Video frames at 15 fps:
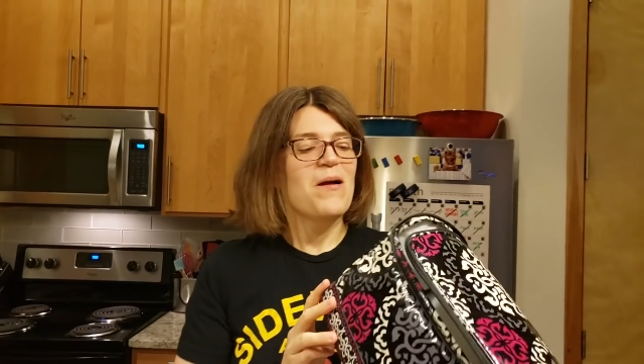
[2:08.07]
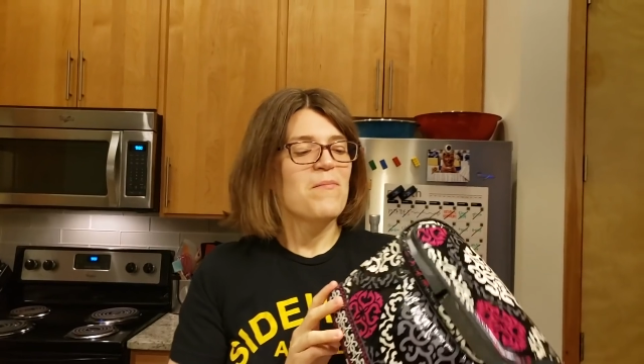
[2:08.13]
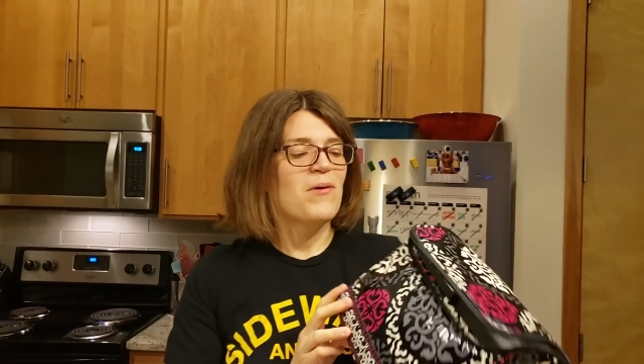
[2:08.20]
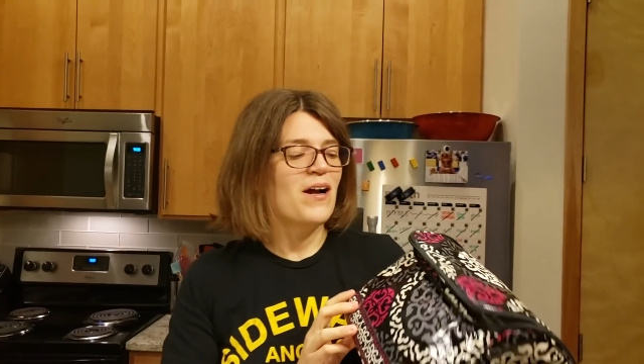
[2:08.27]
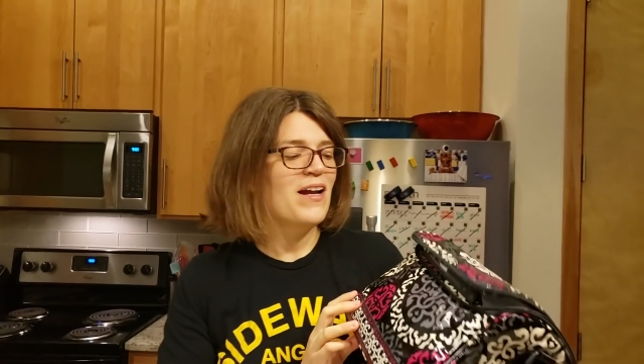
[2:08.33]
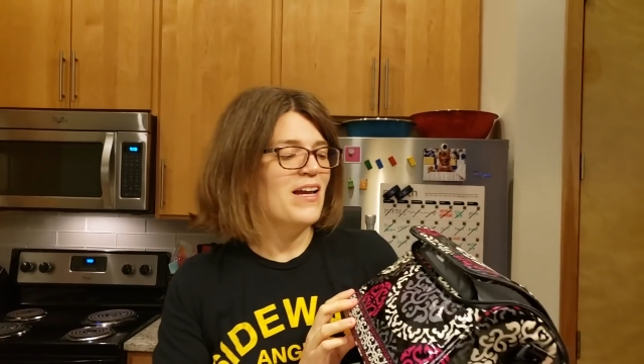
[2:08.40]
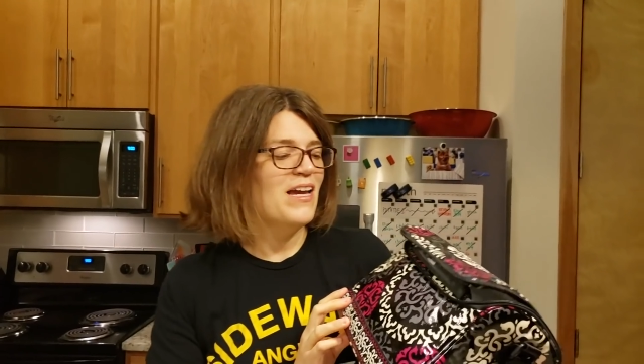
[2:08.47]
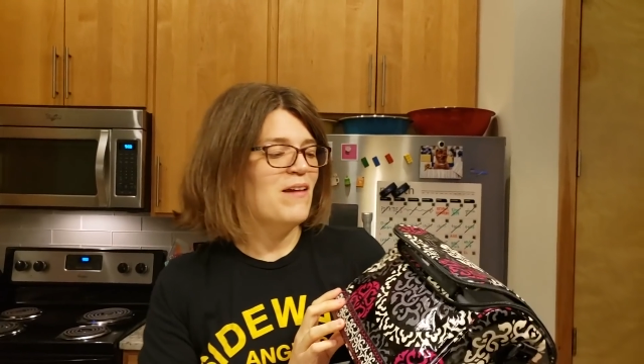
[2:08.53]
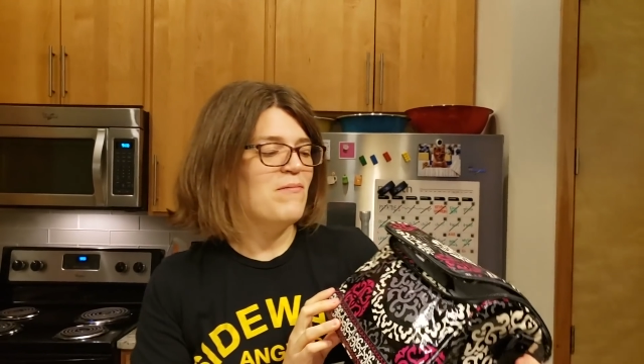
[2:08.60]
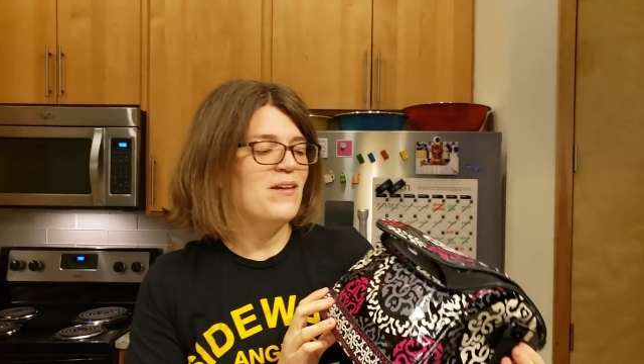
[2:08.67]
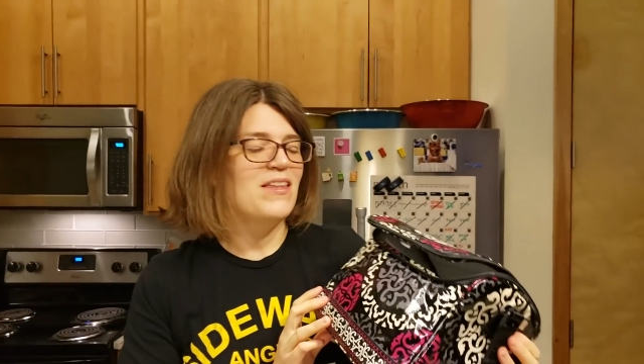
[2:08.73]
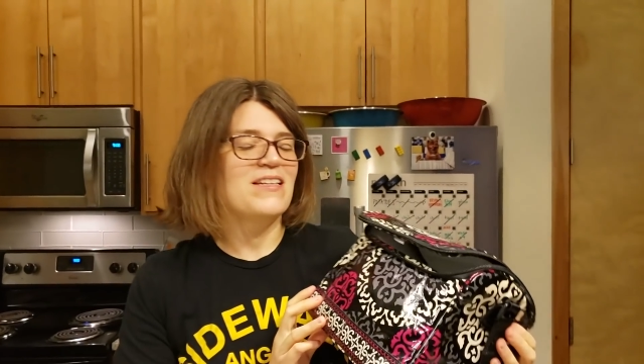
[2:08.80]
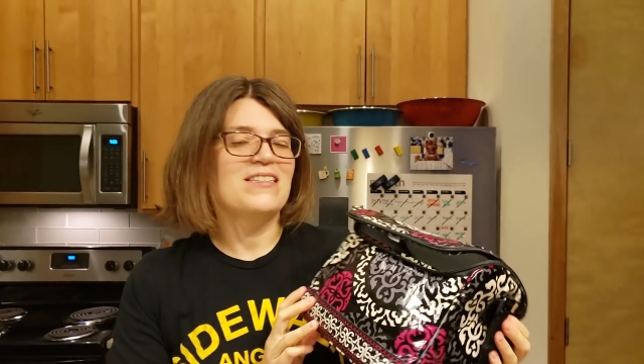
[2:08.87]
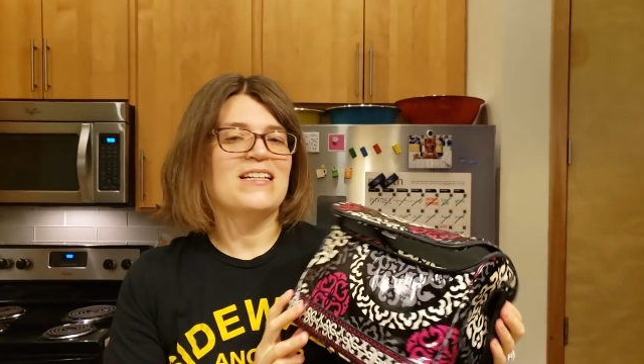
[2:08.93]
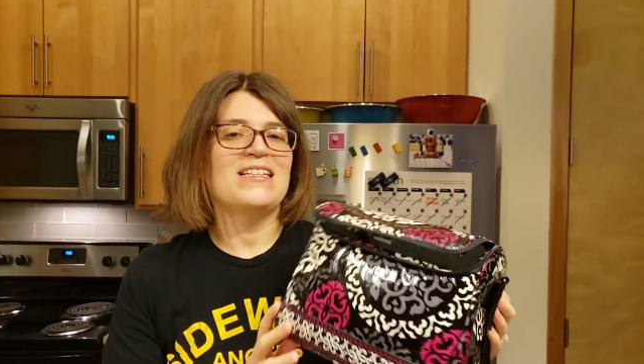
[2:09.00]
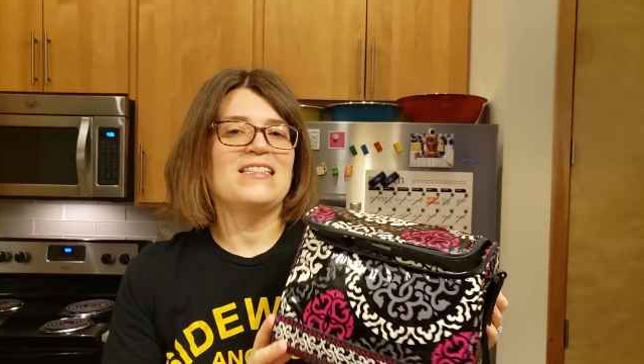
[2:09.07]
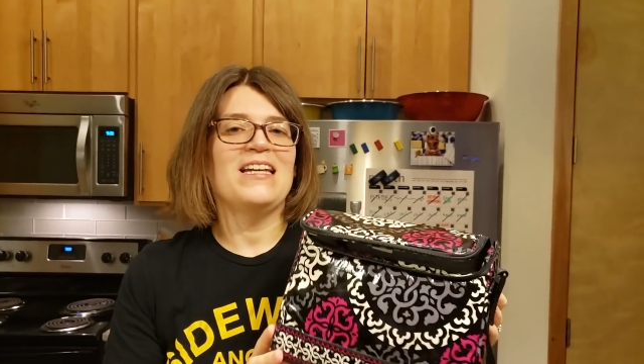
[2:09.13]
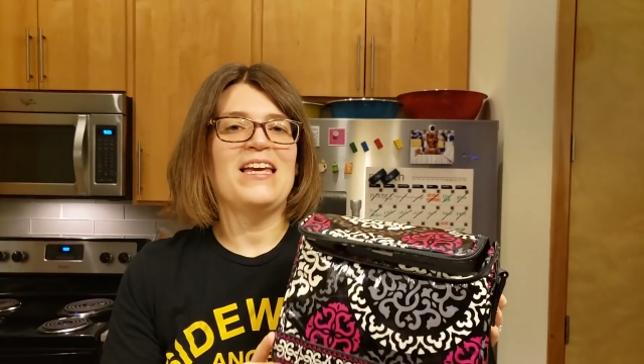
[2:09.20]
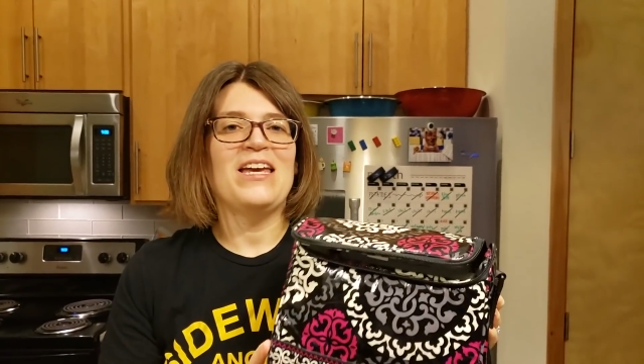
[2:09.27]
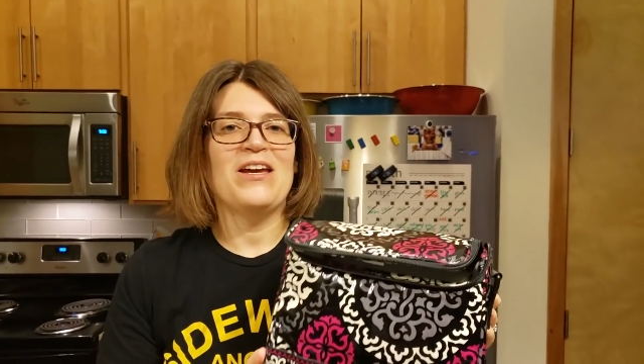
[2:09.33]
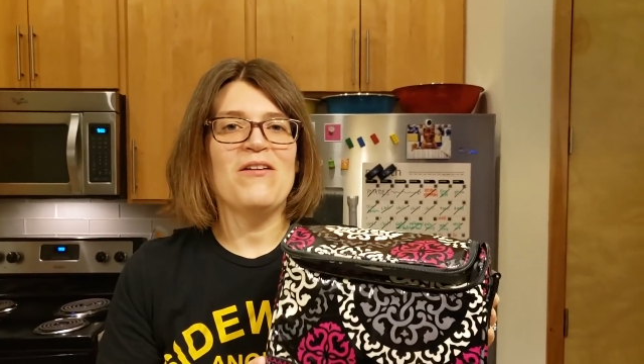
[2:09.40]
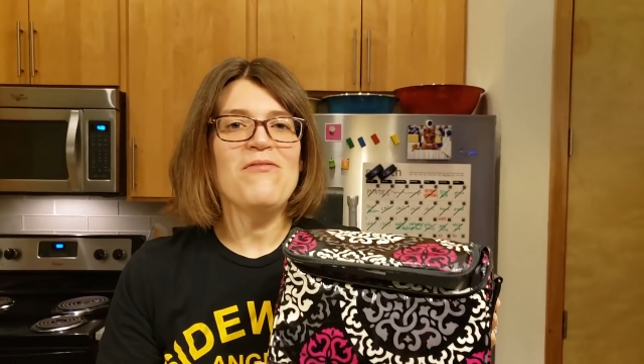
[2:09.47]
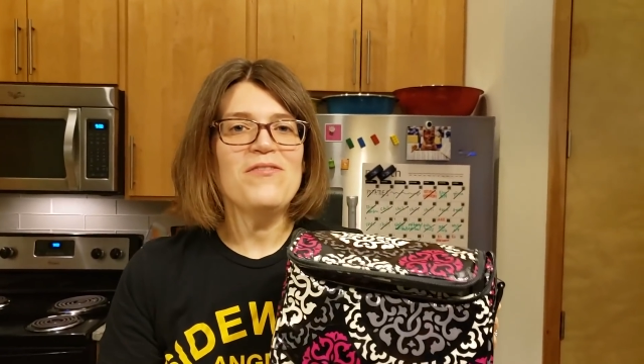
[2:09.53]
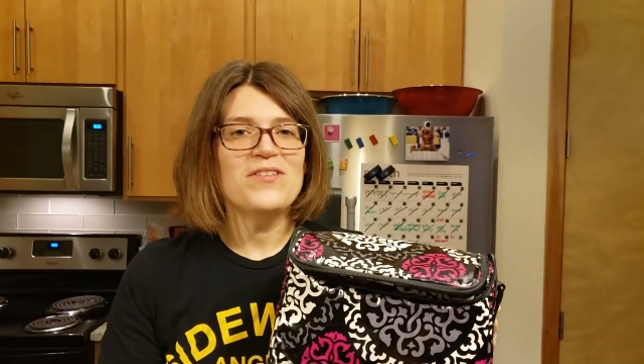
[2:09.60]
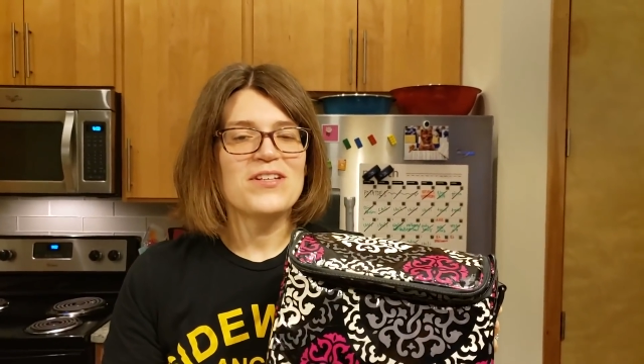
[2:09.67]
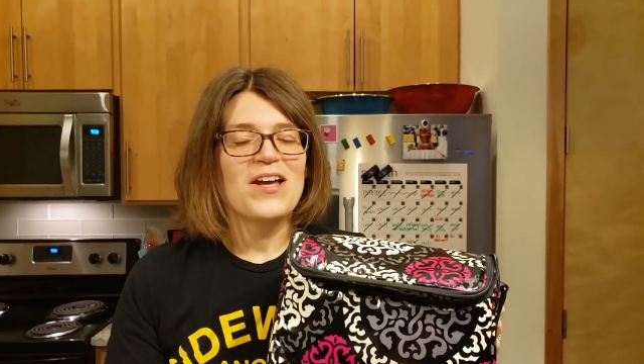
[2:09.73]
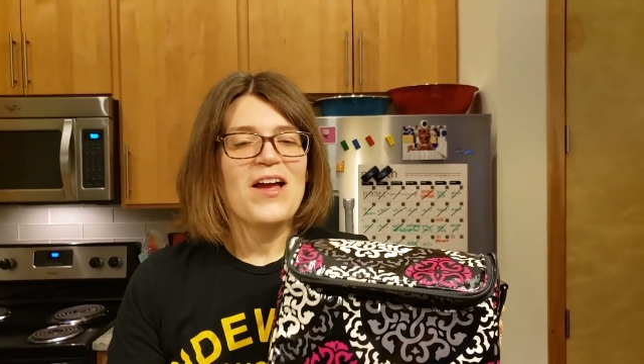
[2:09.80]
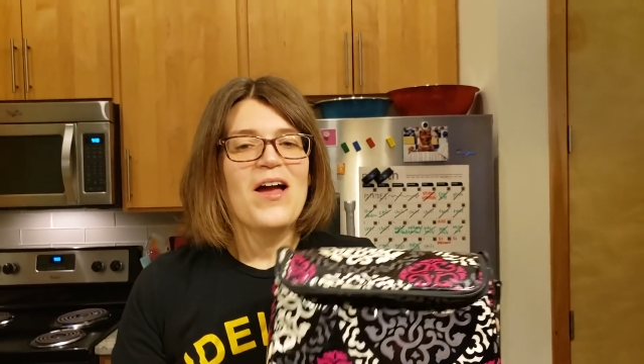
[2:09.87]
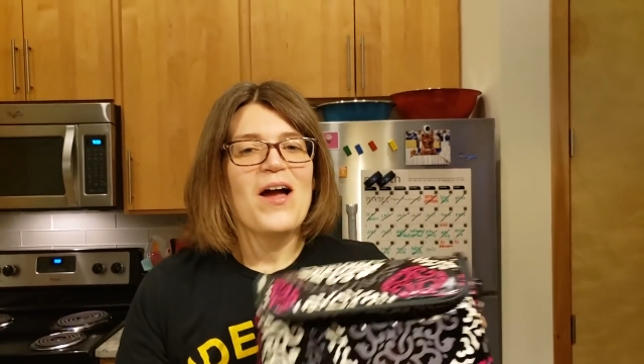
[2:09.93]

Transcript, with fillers: Brian gave me this as a gift,